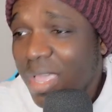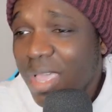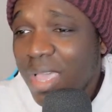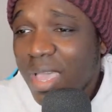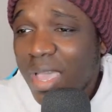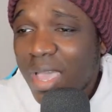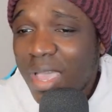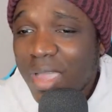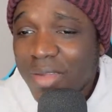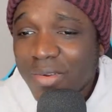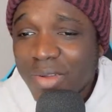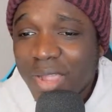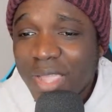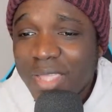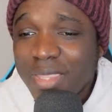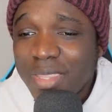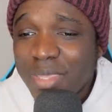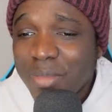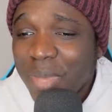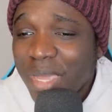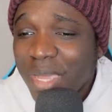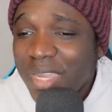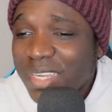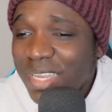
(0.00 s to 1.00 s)
All right,
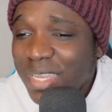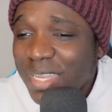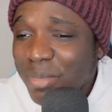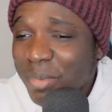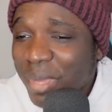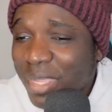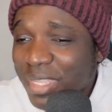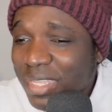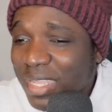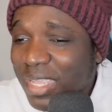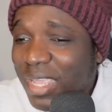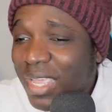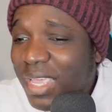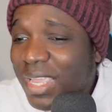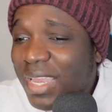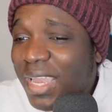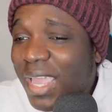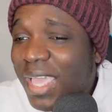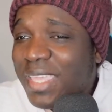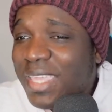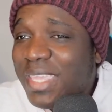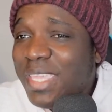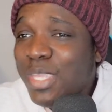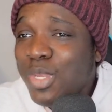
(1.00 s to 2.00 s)
the man,
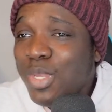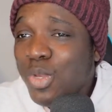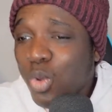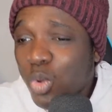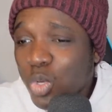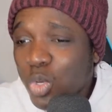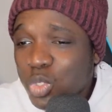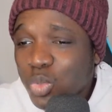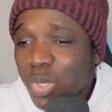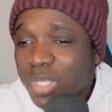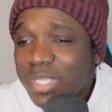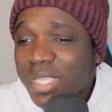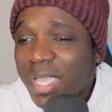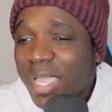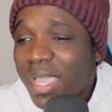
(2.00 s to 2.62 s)
like he knows what I